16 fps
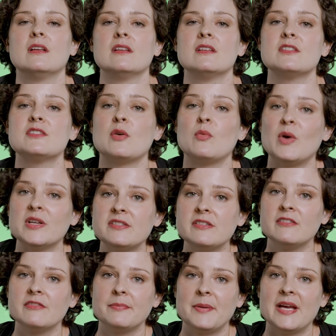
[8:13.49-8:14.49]
So once
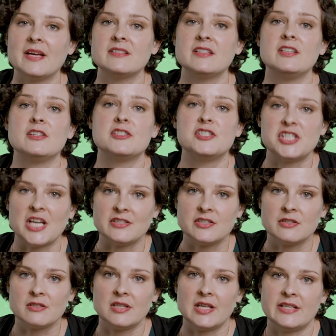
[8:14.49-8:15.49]
you've picked your
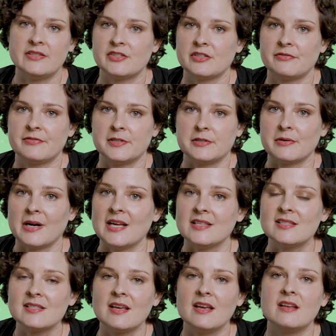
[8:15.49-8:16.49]
gentle cleanser for dry
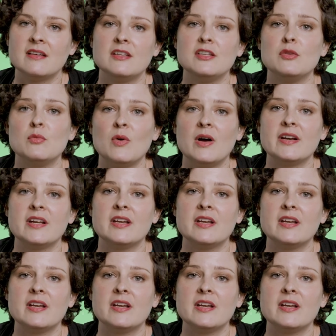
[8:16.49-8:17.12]
skin, you want